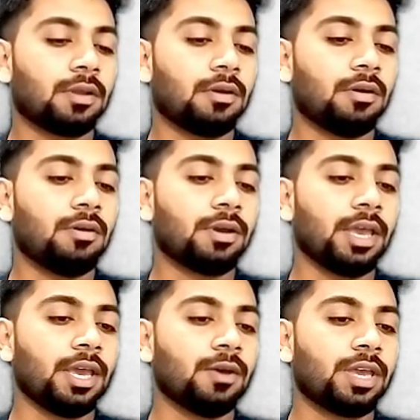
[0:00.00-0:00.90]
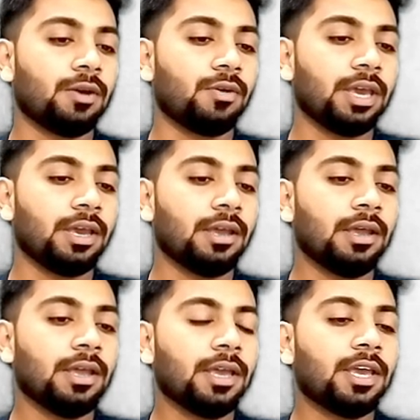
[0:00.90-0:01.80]
Okay.
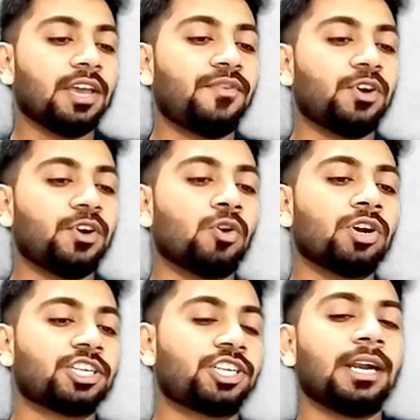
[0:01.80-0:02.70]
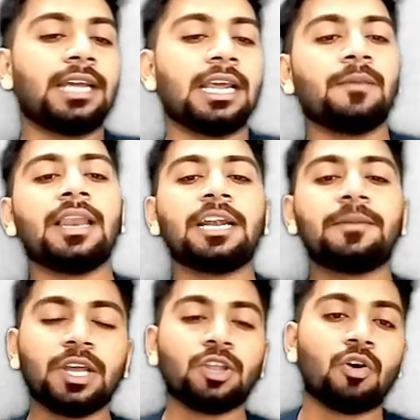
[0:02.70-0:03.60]
If you don't understand, tell me, let
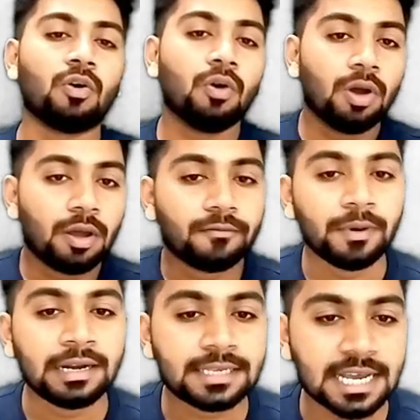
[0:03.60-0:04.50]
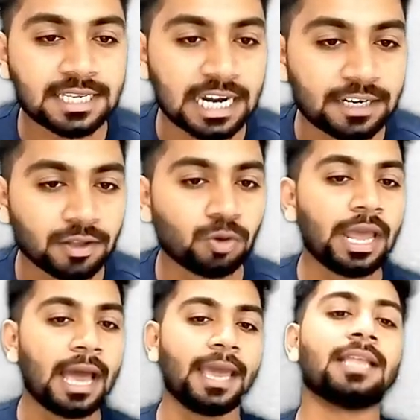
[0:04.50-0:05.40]
me know. We will discuss that one
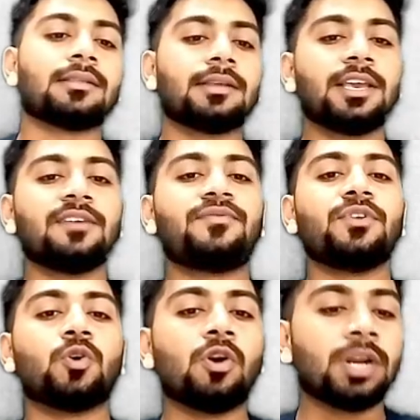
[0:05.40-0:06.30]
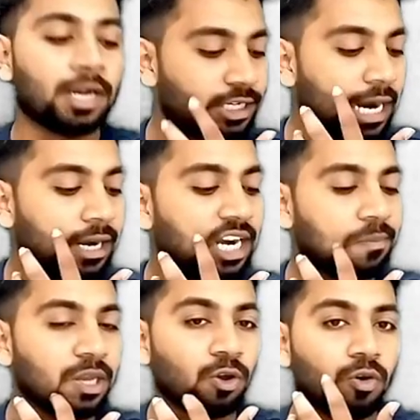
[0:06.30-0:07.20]
only again. If you don't understand, let
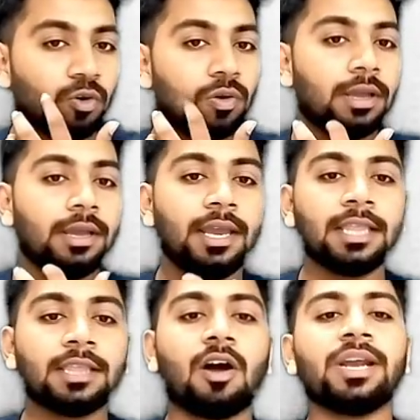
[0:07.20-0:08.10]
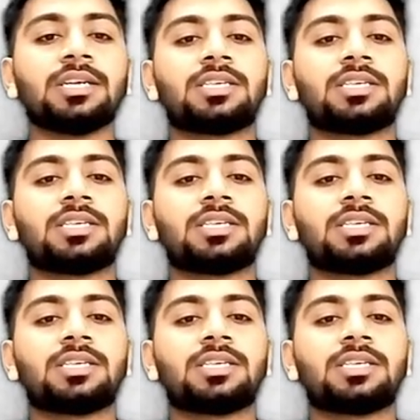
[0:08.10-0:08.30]
me know in comments.